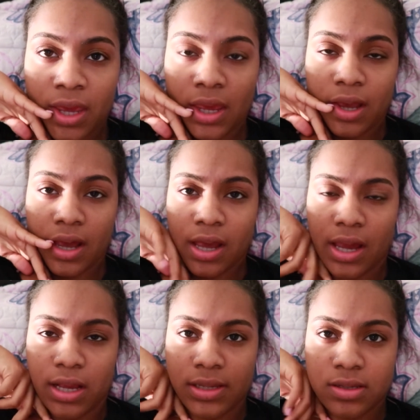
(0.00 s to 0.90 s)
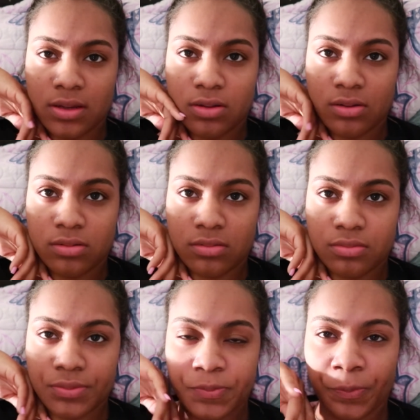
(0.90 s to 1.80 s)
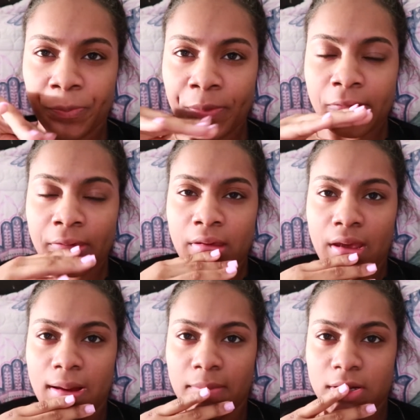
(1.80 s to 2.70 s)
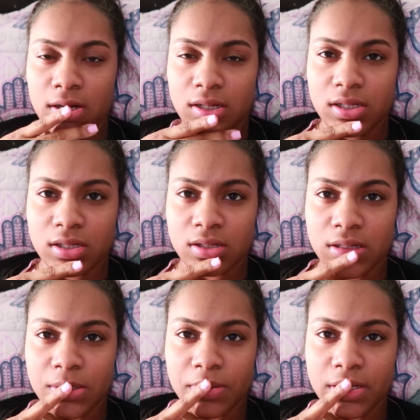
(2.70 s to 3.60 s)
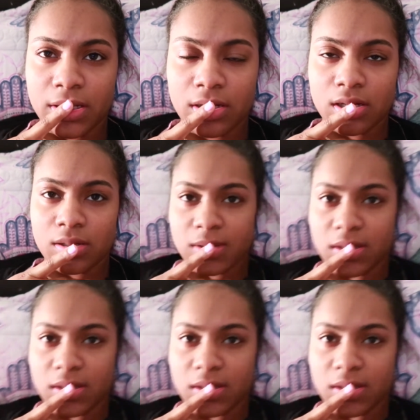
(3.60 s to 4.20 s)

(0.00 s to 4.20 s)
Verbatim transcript: Hey guys, so I'm literally just laying right here in